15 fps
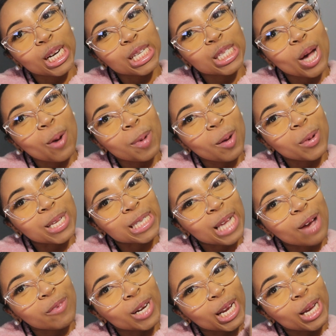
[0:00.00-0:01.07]
out to all my West
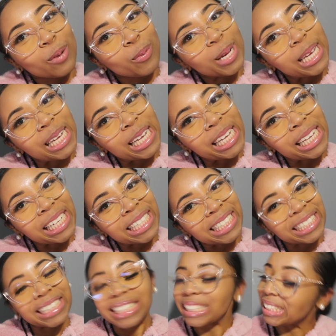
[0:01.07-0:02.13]
African
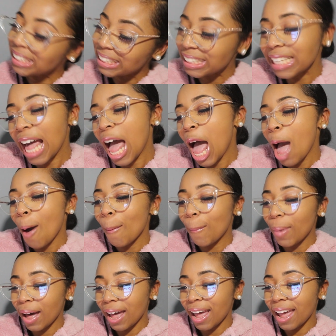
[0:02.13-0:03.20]
queens.
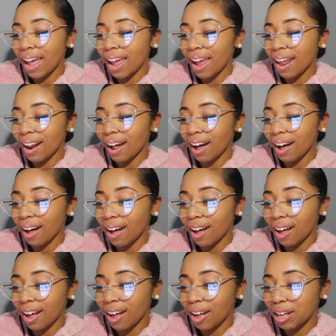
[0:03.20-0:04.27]
But
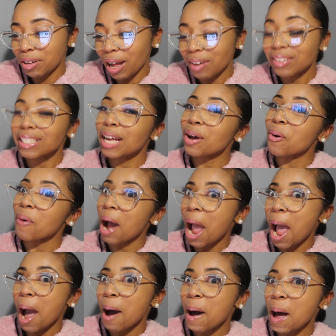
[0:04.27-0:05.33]
I was like,
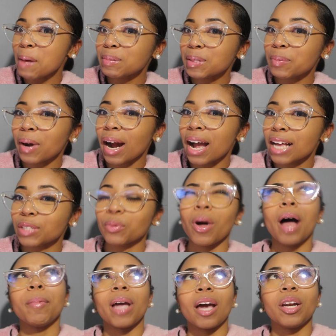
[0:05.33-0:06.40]
wow, I'm surprised. Well,
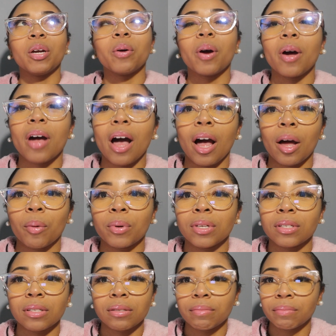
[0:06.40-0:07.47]
I mean, I knew I
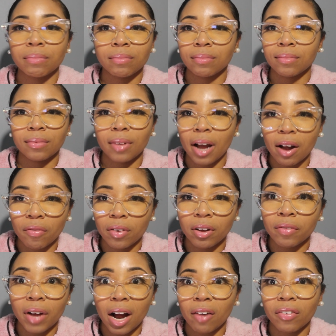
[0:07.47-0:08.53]
was
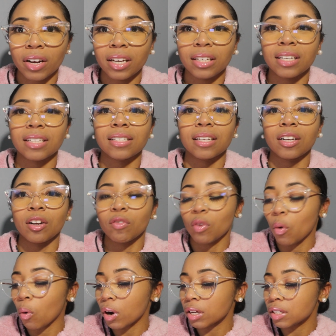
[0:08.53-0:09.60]
of African descent, of
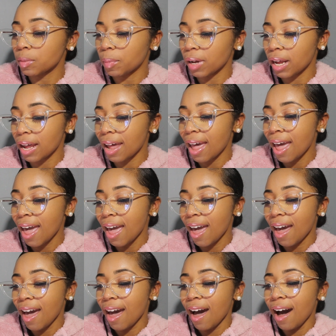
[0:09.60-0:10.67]
course, but
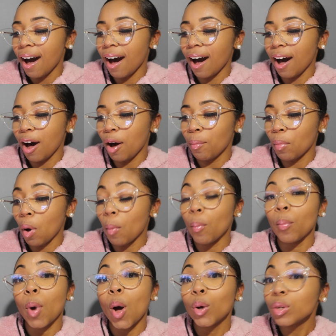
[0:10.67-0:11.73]

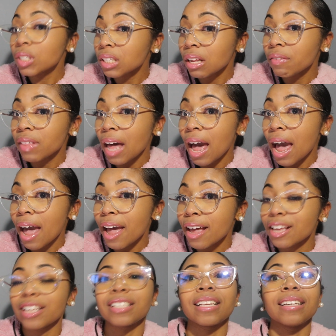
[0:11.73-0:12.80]
most of that
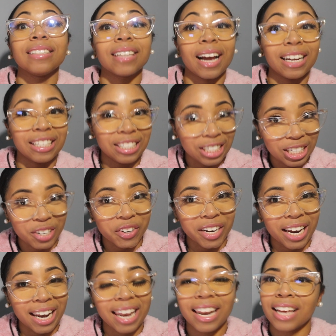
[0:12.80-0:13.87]
is
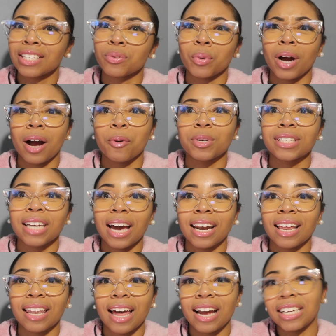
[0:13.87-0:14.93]
Nigerian, and that's where I was kind
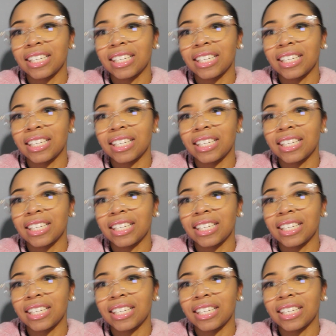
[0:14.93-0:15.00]
of like